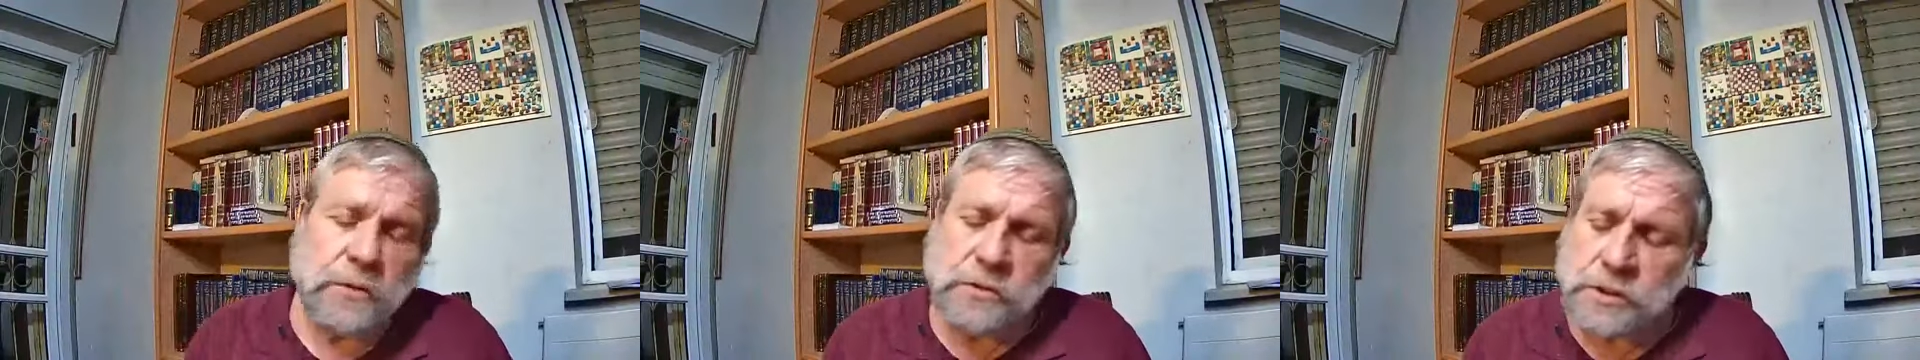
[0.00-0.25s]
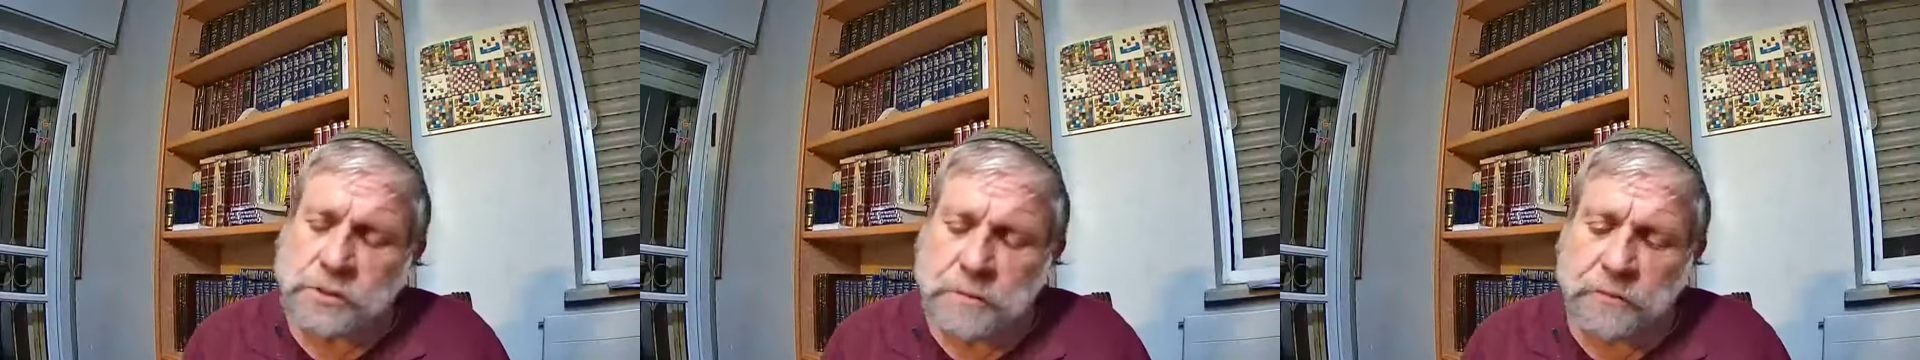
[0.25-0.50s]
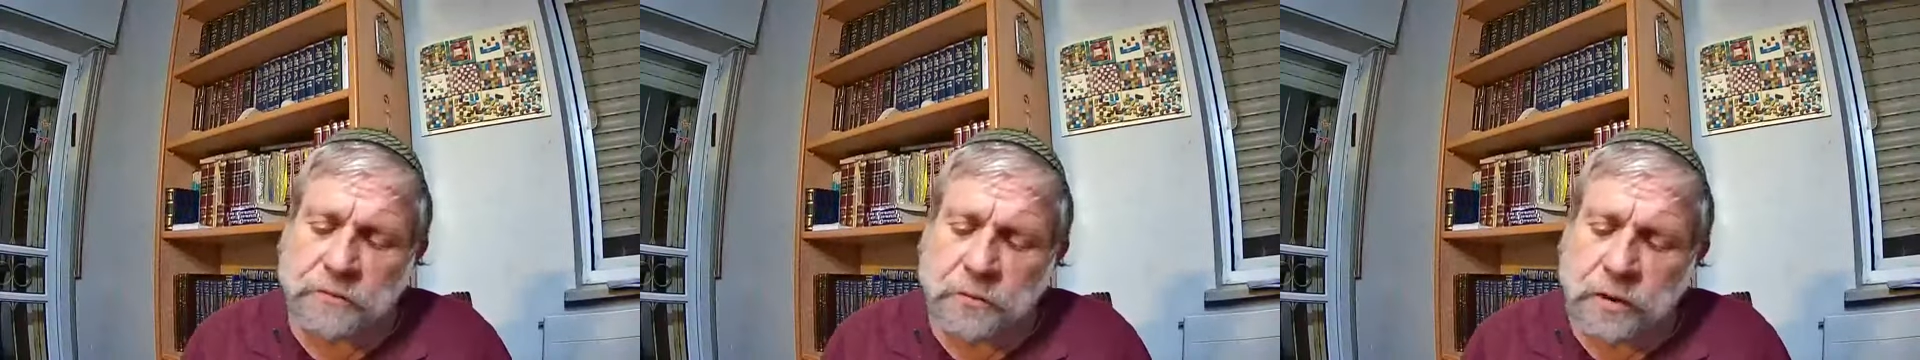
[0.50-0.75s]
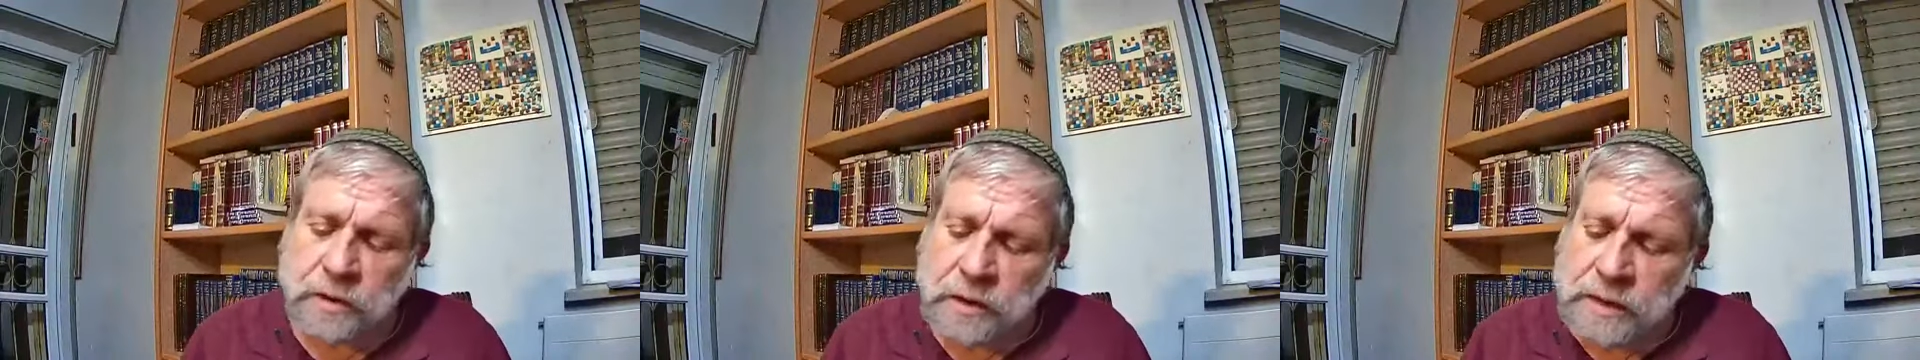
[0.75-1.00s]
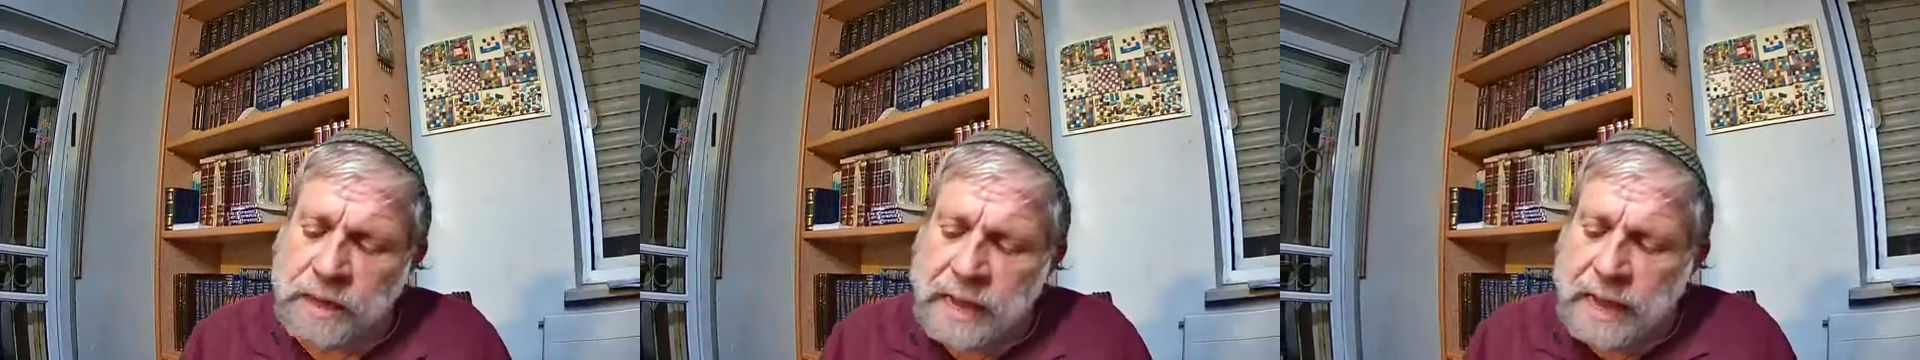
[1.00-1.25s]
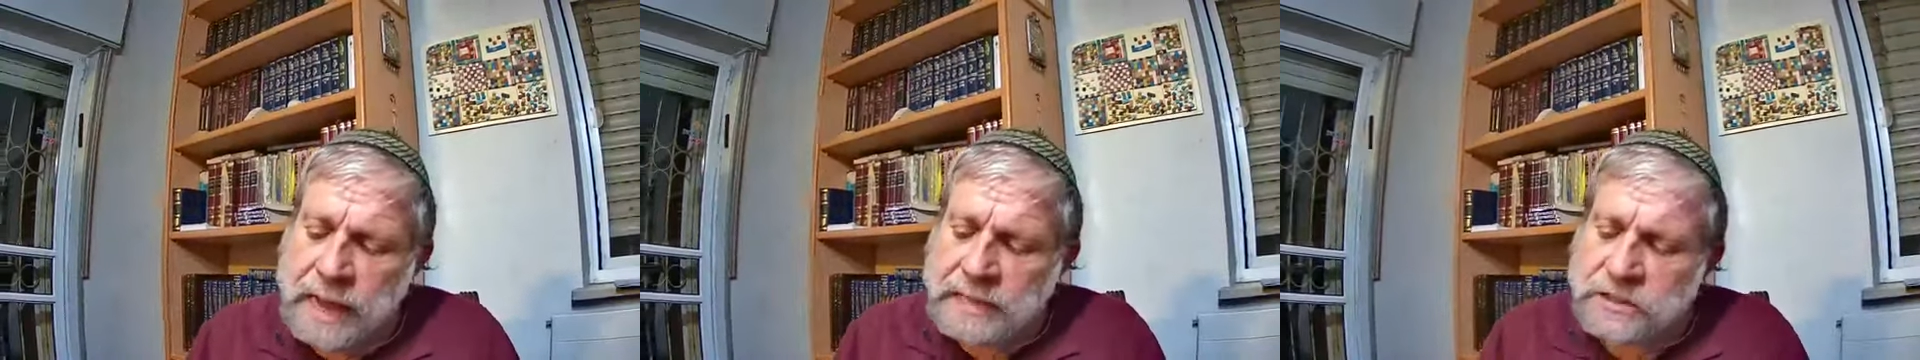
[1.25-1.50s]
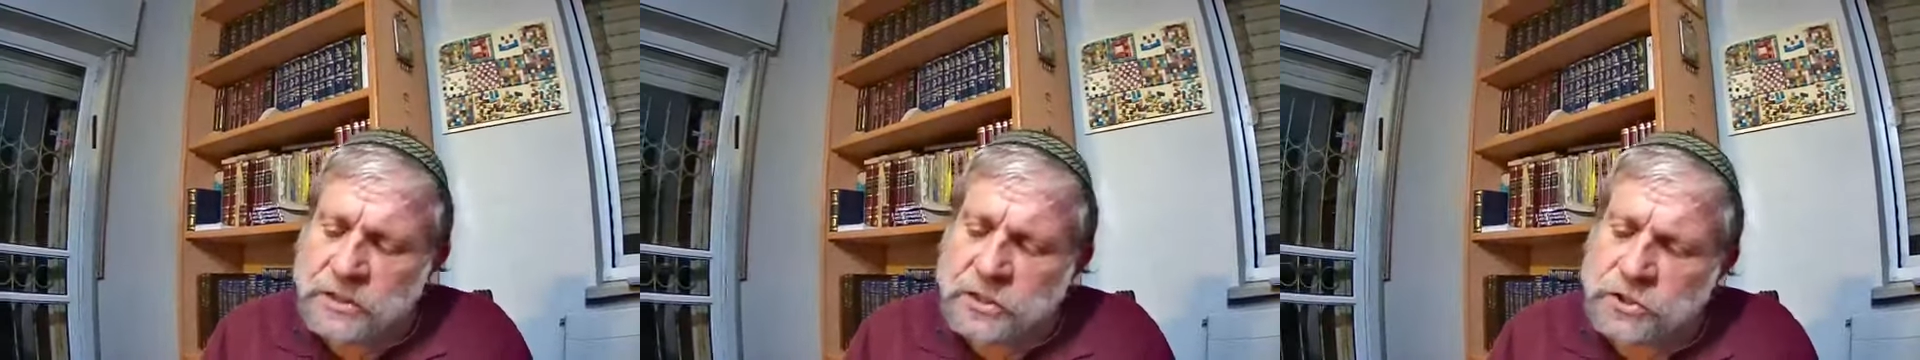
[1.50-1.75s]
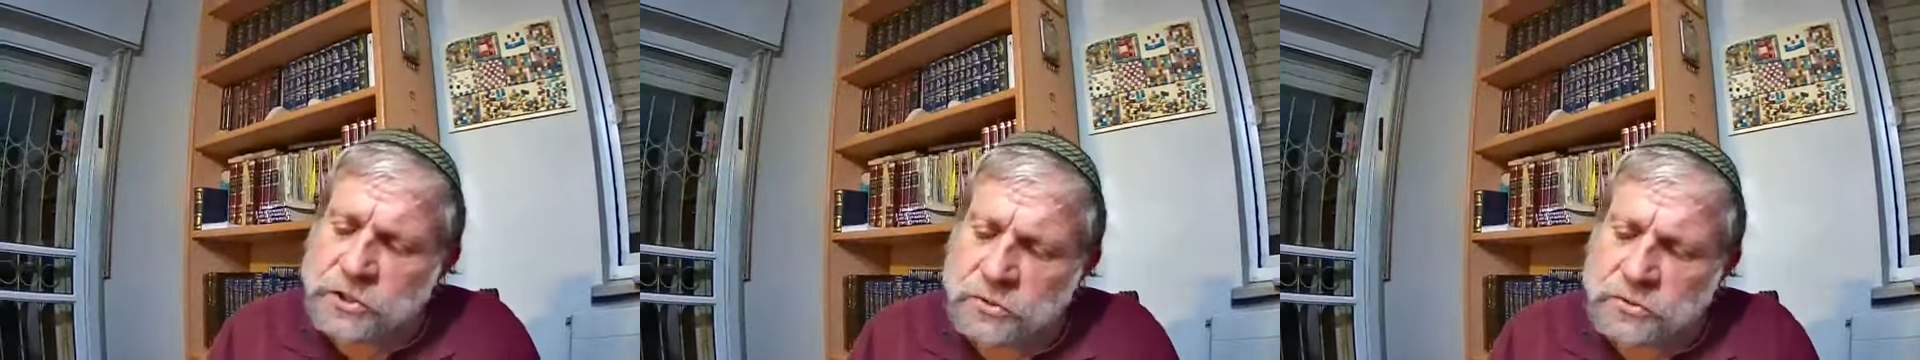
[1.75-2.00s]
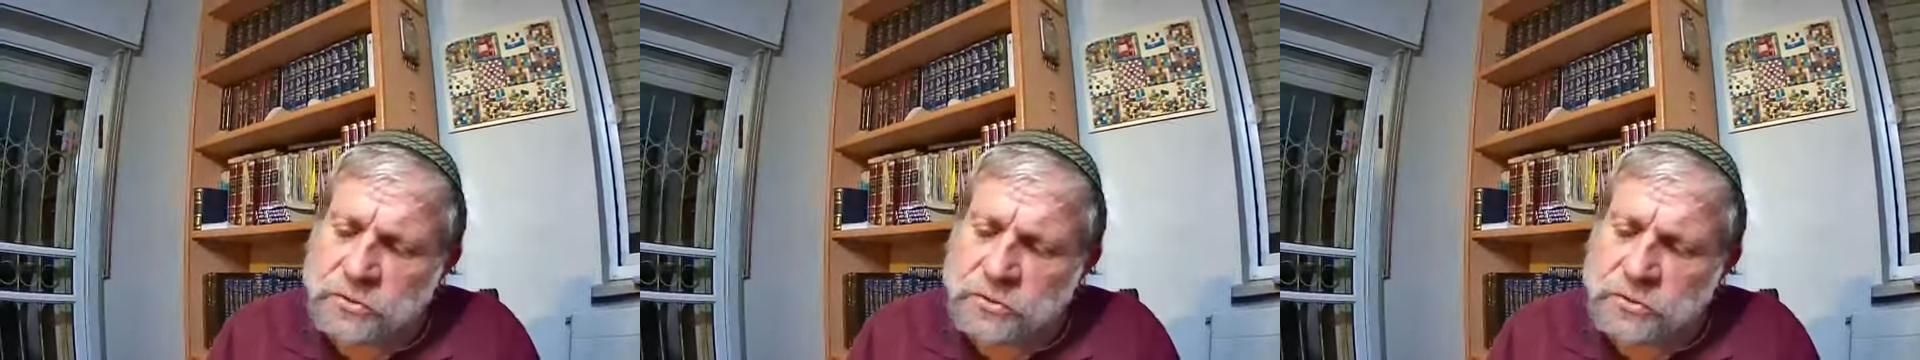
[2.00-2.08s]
I've used this before. asked